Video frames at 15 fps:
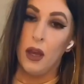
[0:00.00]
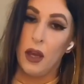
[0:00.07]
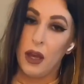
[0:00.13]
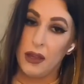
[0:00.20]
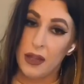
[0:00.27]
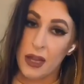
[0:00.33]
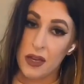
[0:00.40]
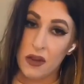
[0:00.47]

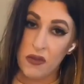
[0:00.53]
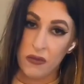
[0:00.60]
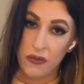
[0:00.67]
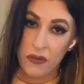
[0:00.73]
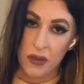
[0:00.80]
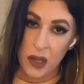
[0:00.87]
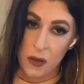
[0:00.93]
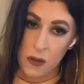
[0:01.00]
And then you
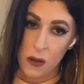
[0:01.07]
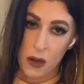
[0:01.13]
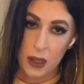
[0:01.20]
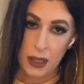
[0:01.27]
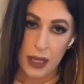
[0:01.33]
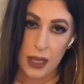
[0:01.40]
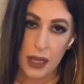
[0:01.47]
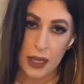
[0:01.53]
feel
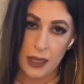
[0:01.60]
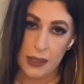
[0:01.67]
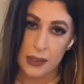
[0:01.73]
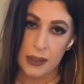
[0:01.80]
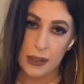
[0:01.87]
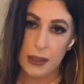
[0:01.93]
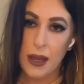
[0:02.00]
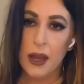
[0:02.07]
on the
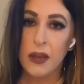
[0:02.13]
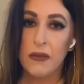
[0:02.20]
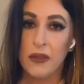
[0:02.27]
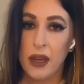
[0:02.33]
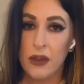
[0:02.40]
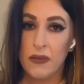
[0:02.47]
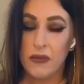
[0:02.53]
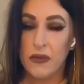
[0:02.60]
inside of
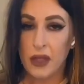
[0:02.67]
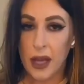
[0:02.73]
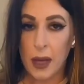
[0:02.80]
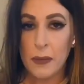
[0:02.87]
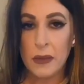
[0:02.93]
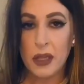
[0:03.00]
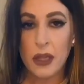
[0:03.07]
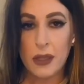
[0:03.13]
that
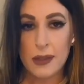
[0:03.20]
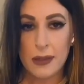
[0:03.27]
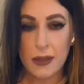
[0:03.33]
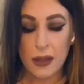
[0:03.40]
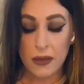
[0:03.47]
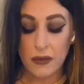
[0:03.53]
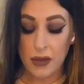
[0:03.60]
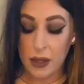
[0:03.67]
flap, the
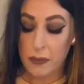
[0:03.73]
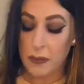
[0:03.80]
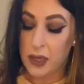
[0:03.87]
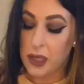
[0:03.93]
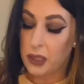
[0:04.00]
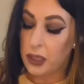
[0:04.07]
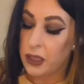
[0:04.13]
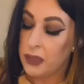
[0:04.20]
inside of that
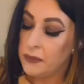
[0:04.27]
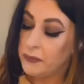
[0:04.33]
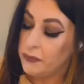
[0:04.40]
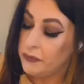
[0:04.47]
pocket,